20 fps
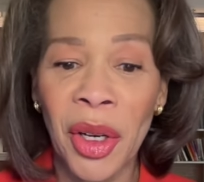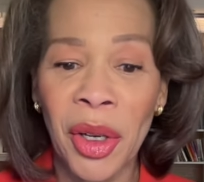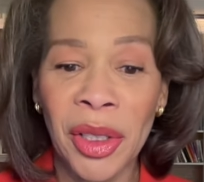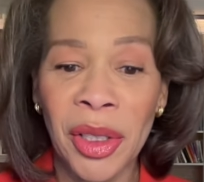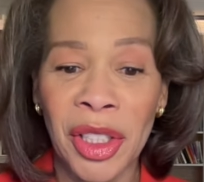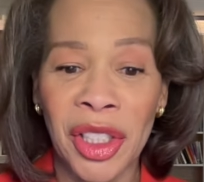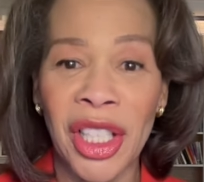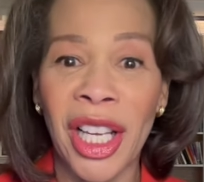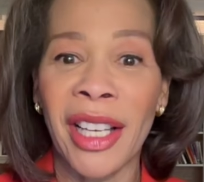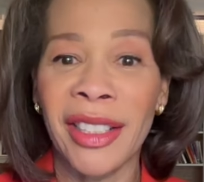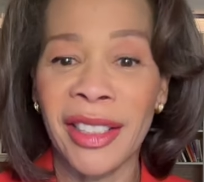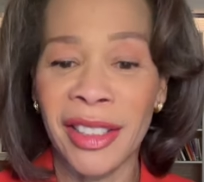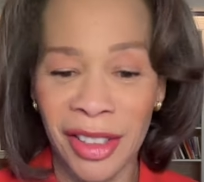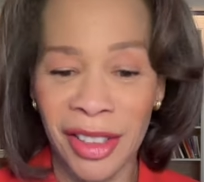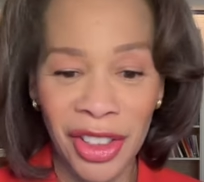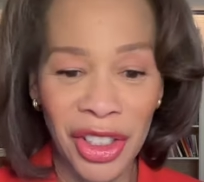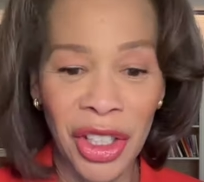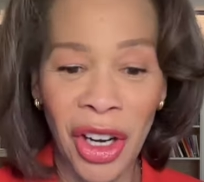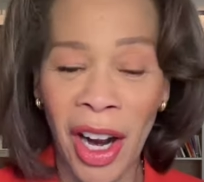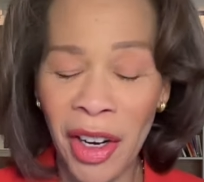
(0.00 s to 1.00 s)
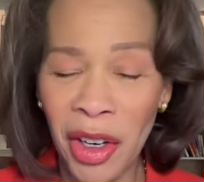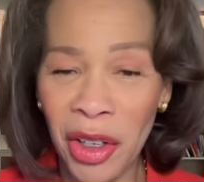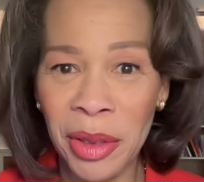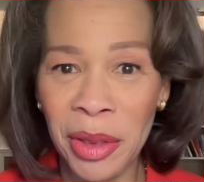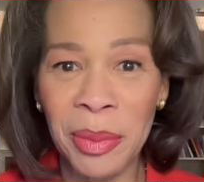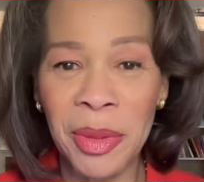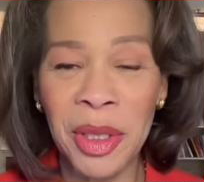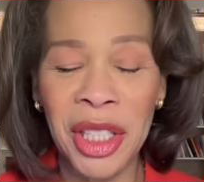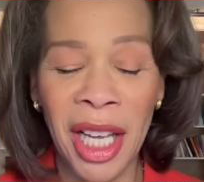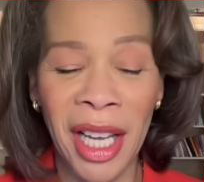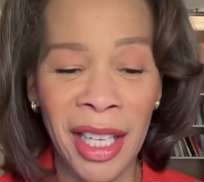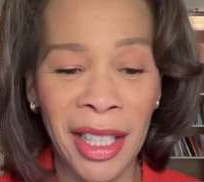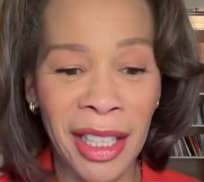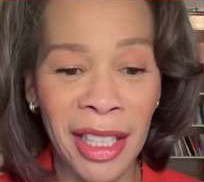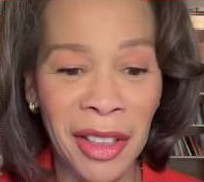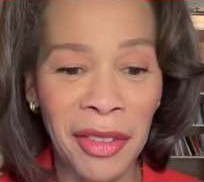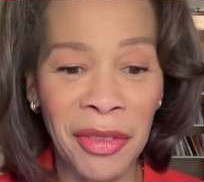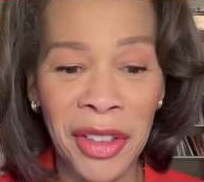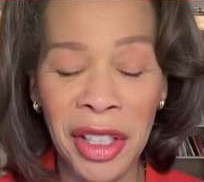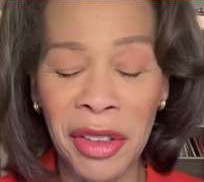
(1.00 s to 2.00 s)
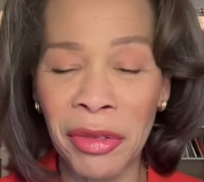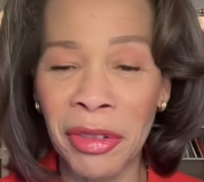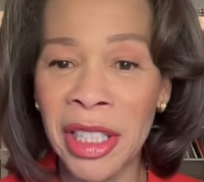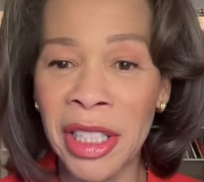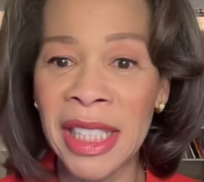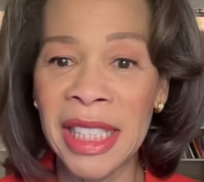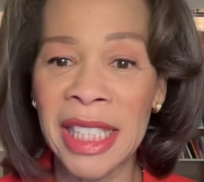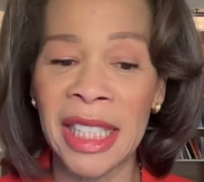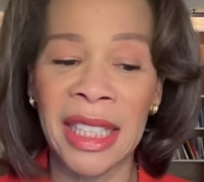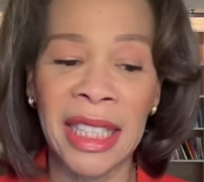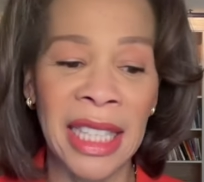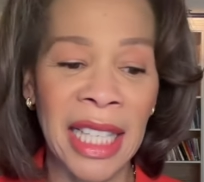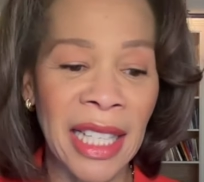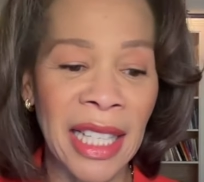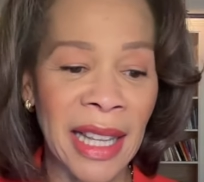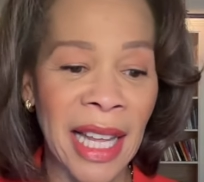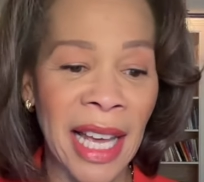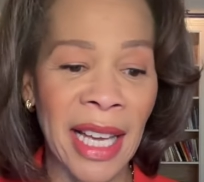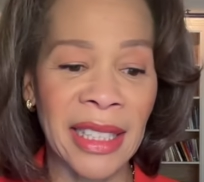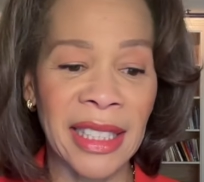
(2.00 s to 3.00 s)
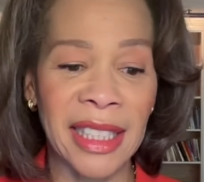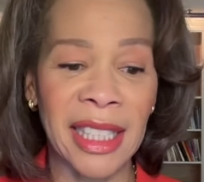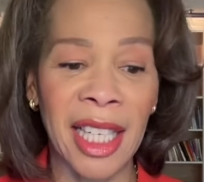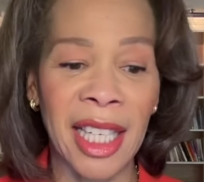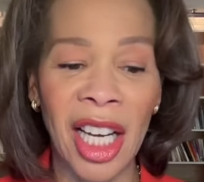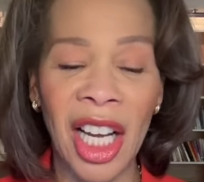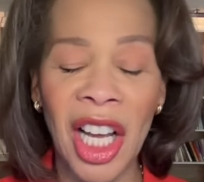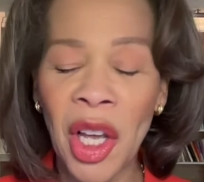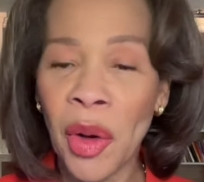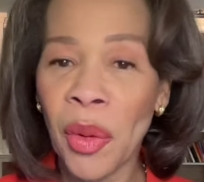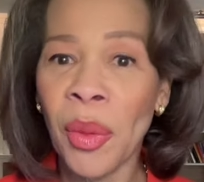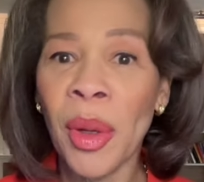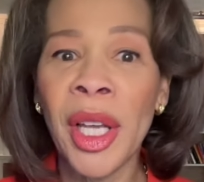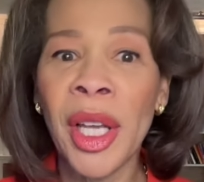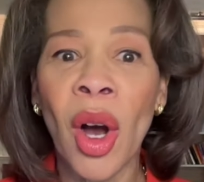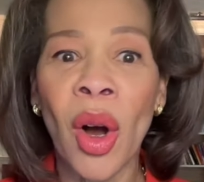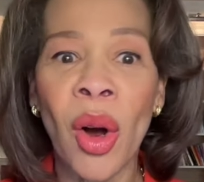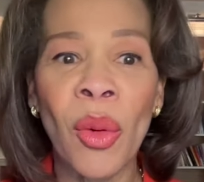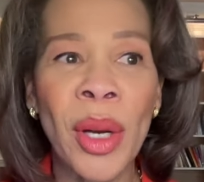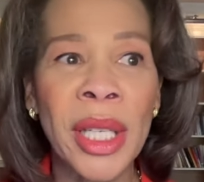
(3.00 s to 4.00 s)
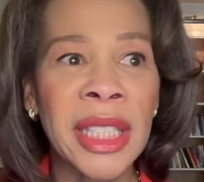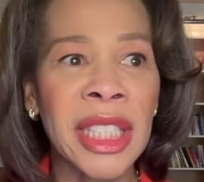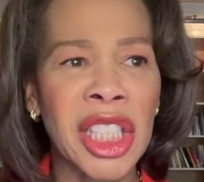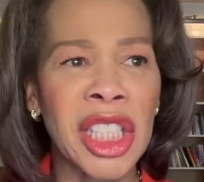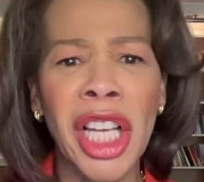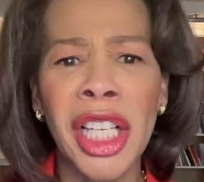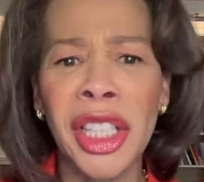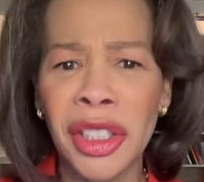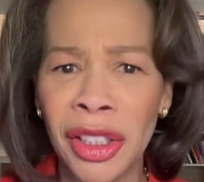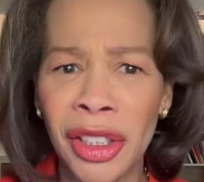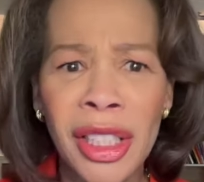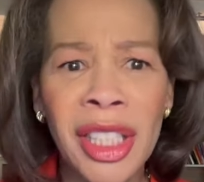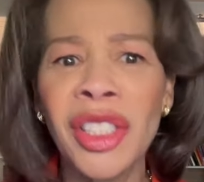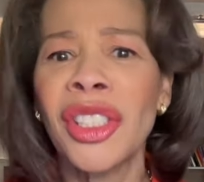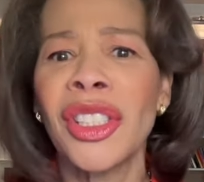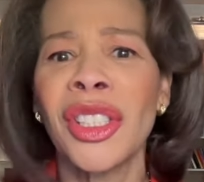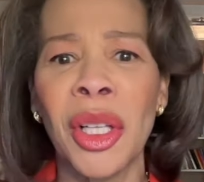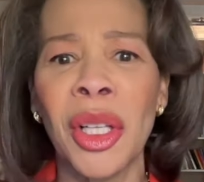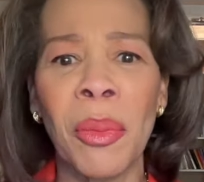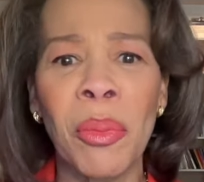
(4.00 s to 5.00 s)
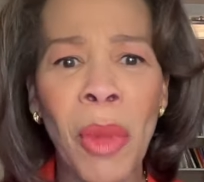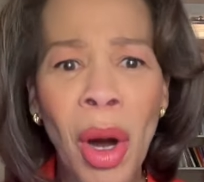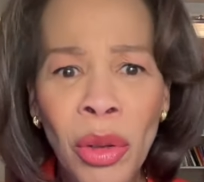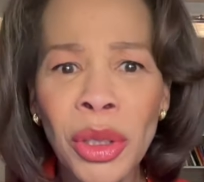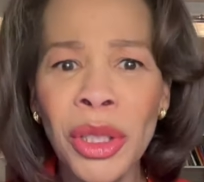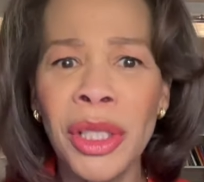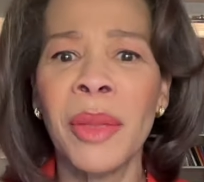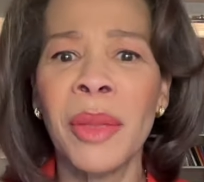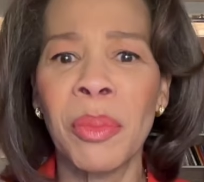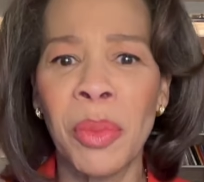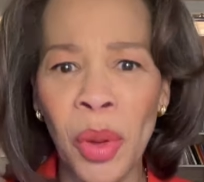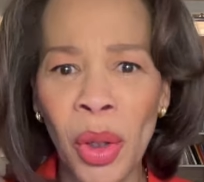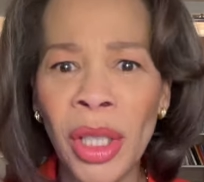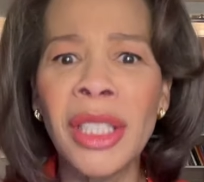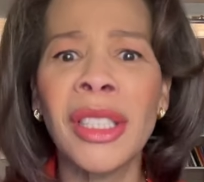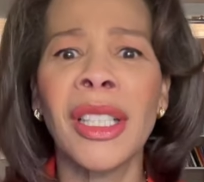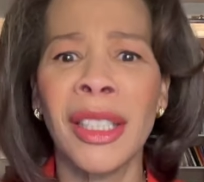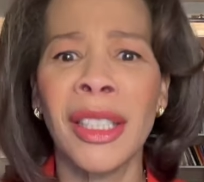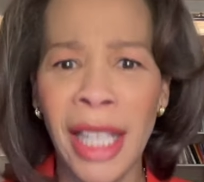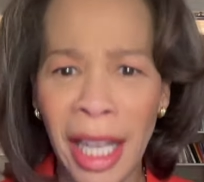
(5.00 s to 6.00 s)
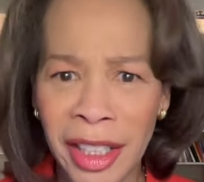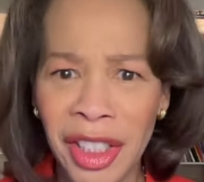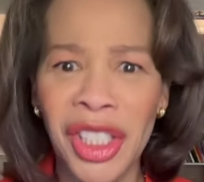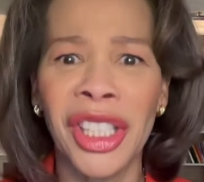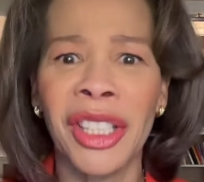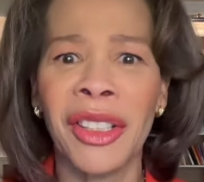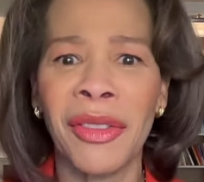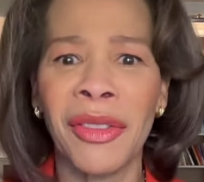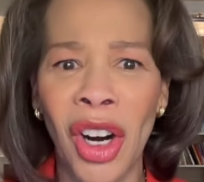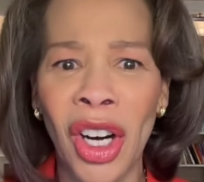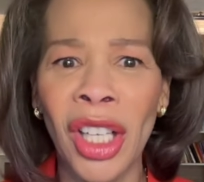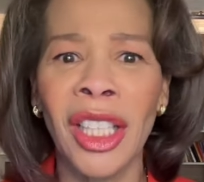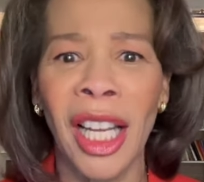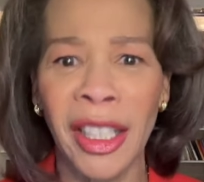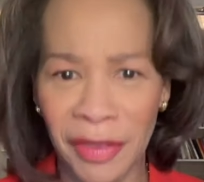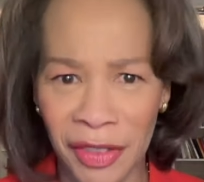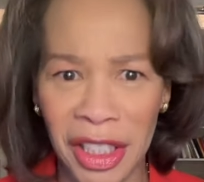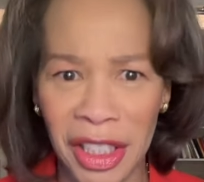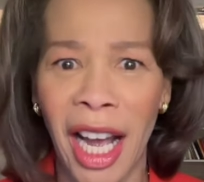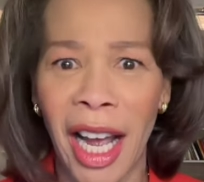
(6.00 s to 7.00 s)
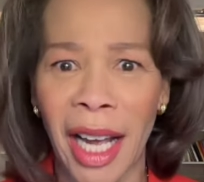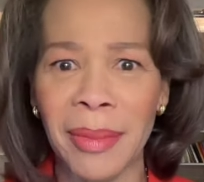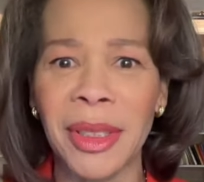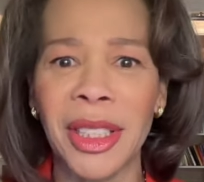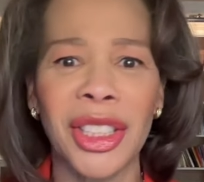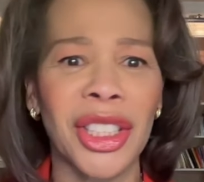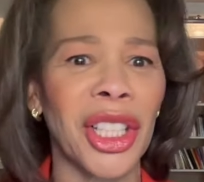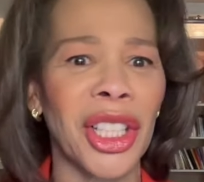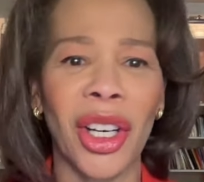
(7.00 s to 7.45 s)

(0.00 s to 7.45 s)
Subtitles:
says, I heard him say at an event recently that we always say this is the most important election of our lifetimes.